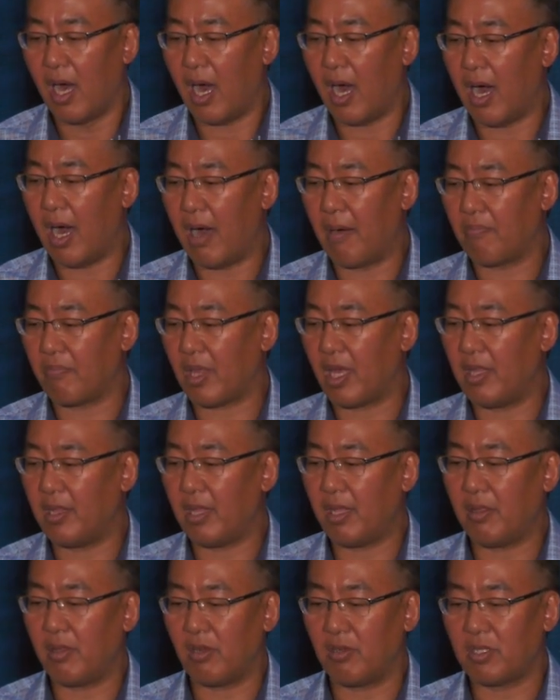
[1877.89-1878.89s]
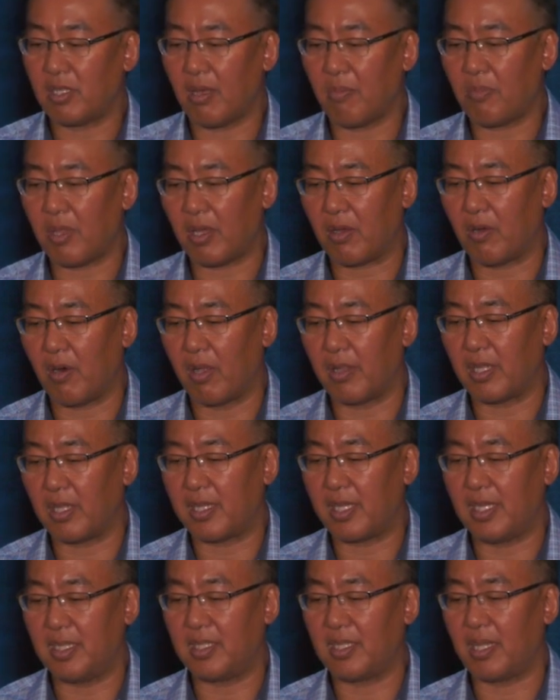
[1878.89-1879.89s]
And then there's something called the
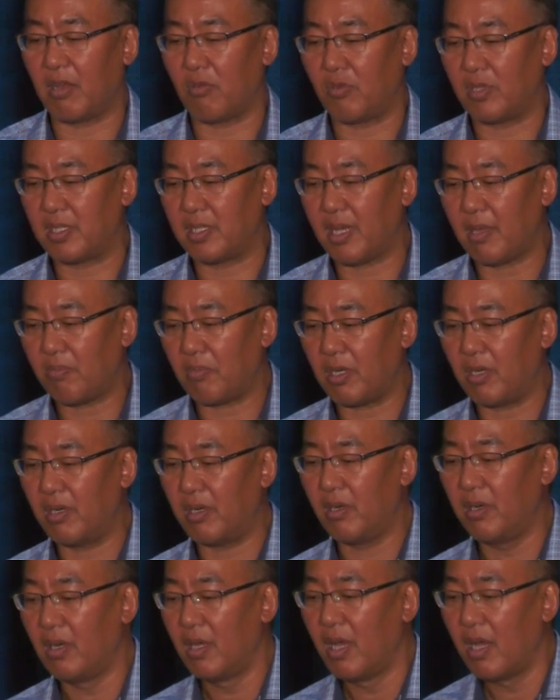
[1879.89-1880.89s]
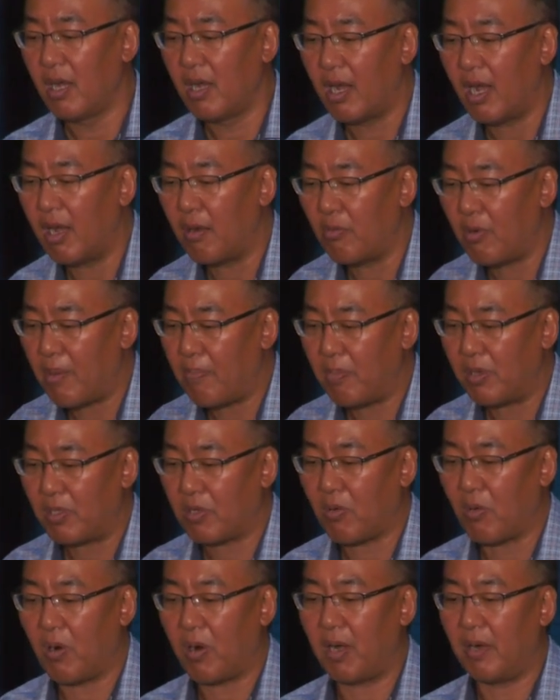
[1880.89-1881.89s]
T-cell receptor
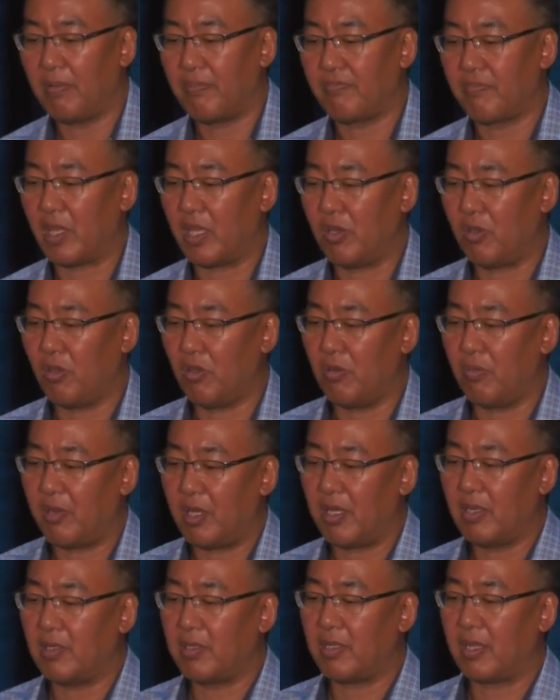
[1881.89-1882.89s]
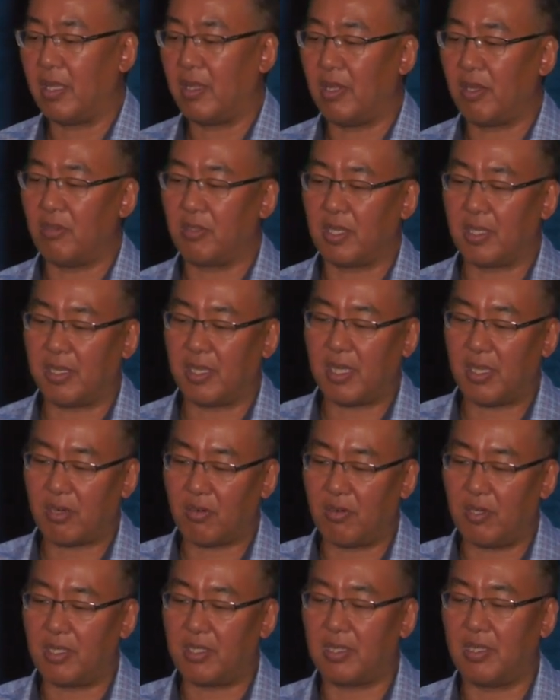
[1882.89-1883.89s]
repertoire in humans, and there's a
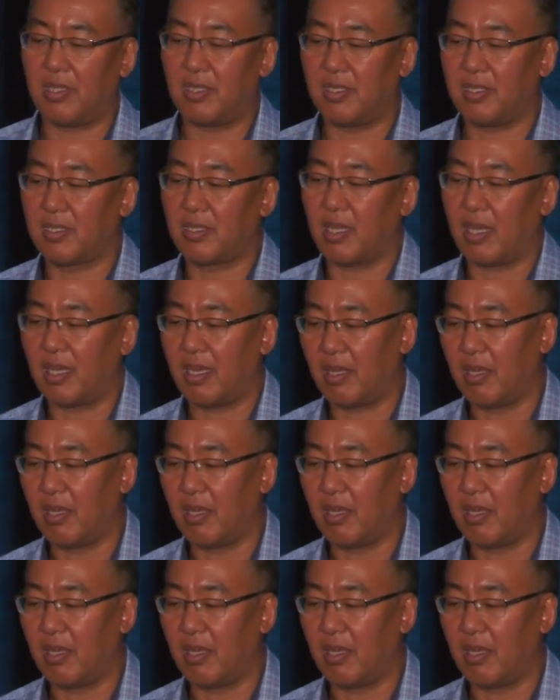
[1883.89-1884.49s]
decrease in this